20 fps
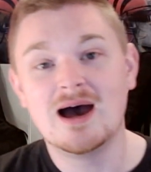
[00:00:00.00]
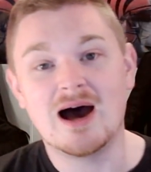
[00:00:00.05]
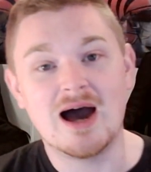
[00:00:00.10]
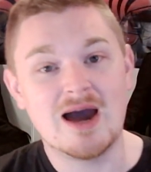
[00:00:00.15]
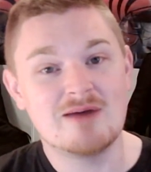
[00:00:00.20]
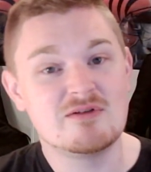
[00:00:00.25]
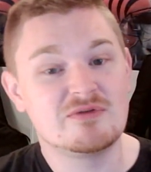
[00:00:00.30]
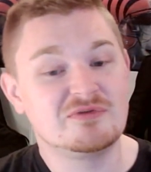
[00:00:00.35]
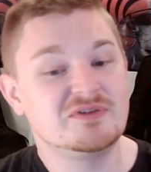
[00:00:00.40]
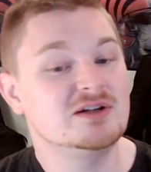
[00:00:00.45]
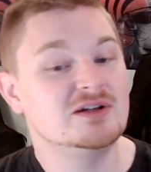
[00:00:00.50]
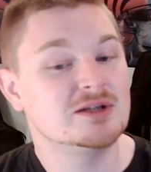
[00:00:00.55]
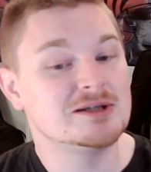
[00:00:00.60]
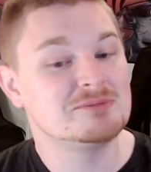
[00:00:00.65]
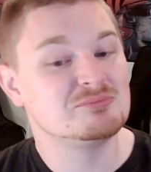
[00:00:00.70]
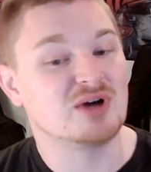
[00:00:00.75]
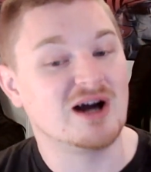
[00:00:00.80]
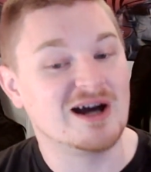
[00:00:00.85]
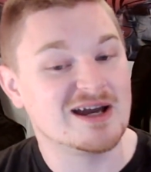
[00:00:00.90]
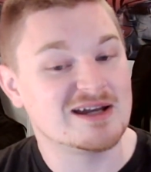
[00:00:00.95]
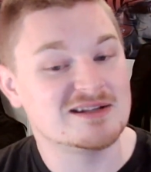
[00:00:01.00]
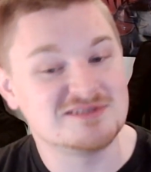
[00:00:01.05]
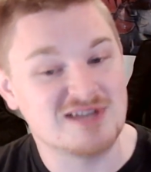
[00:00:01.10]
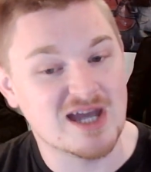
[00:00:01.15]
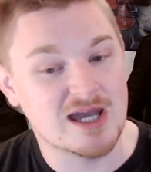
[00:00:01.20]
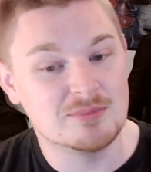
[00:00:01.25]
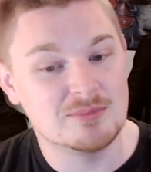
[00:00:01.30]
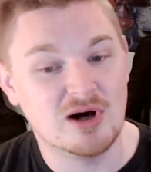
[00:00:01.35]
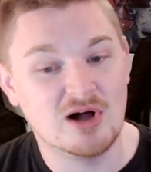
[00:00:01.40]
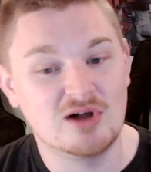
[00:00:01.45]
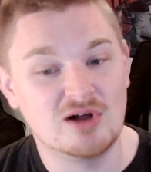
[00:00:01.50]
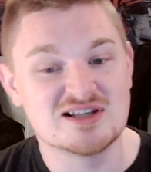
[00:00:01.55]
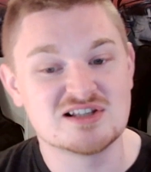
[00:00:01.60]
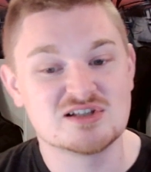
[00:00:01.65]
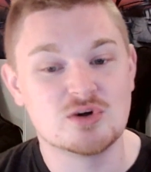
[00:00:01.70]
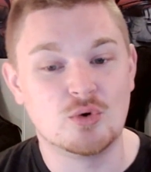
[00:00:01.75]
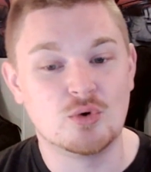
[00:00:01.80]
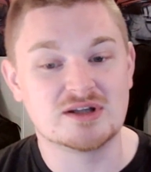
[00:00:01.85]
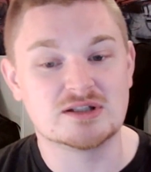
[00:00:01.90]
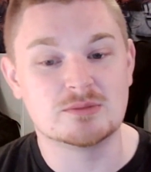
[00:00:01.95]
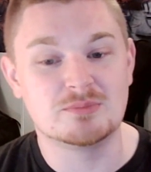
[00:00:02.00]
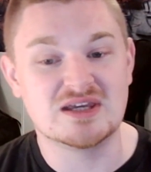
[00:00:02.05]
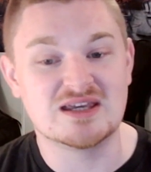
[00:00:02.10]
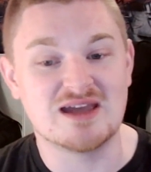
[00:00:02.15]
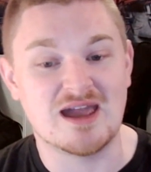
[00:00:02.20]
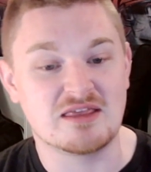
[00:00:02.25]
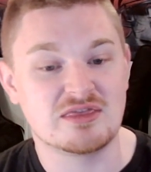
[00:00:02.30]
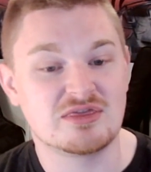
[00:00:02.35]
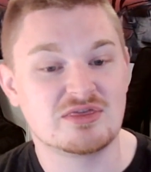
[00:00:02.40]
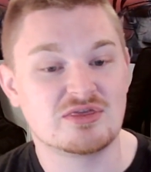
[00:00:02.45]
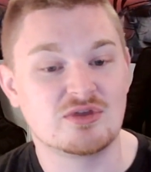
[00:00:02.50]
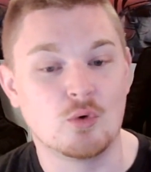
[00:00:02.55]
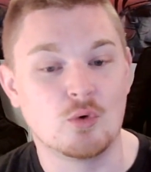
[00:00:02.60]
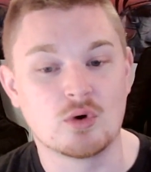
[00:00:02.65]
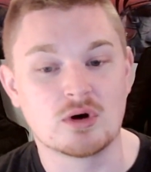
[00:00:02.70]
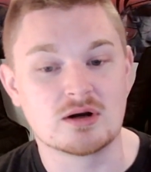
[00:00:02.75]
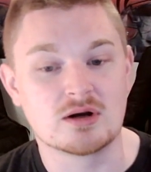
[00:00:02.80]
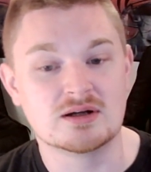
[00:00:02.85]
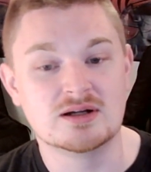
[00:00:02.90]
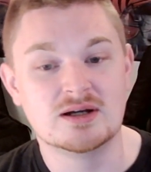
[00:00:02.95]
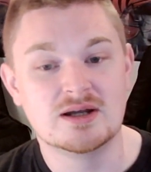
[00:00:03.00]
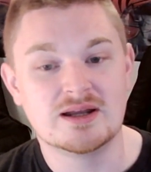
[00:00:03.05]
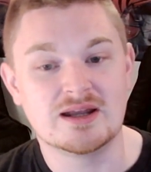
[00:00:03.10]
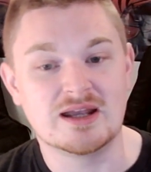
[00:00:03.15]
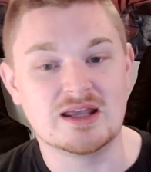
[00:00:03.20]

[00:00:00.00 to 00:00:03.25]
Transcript: I have a feeling Brian Dabal is going to be a thorn